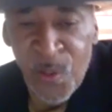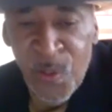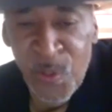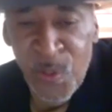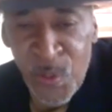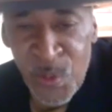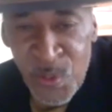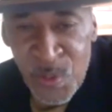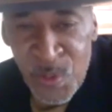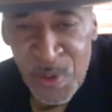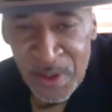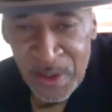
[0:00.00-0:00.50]

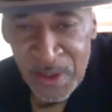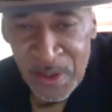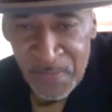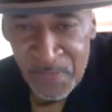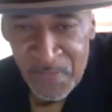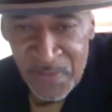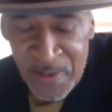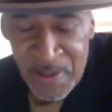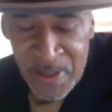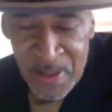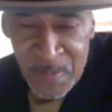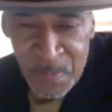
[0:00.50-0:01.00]
who
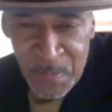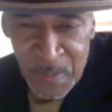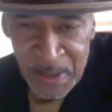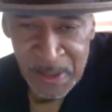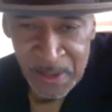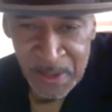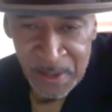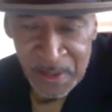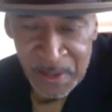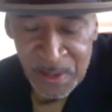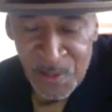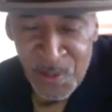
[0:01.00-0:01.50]
delivers
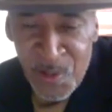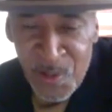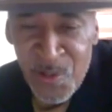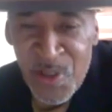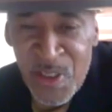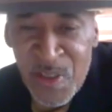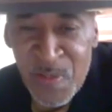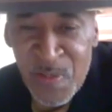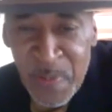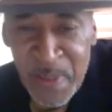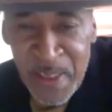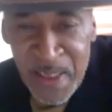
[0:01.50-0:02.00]
me, who
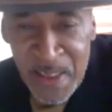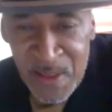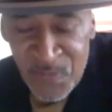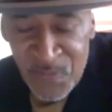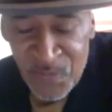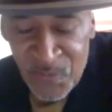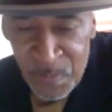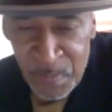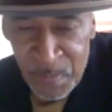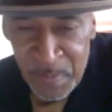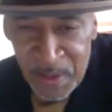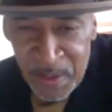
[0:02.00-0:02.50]
speaks
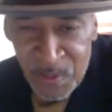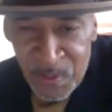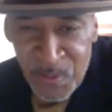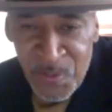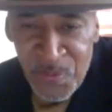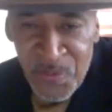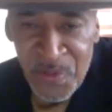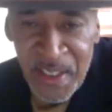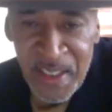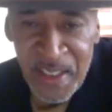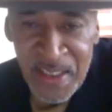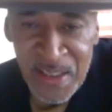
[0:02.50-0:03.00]
for me,
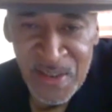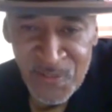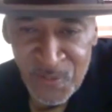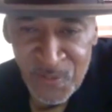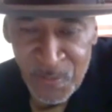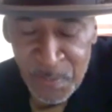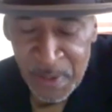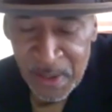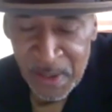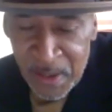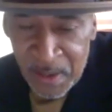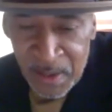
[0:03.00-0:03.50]
who thinks for
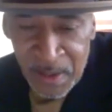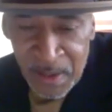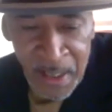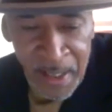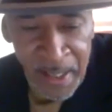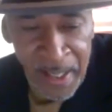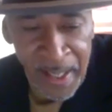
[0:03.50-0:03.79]
me.